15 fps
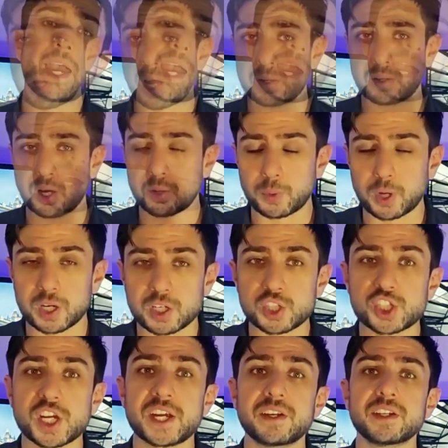and I'm gonna
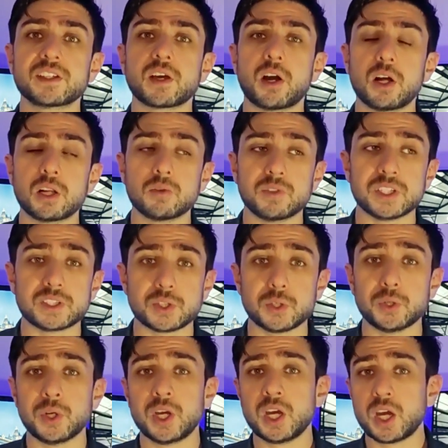share it all with you.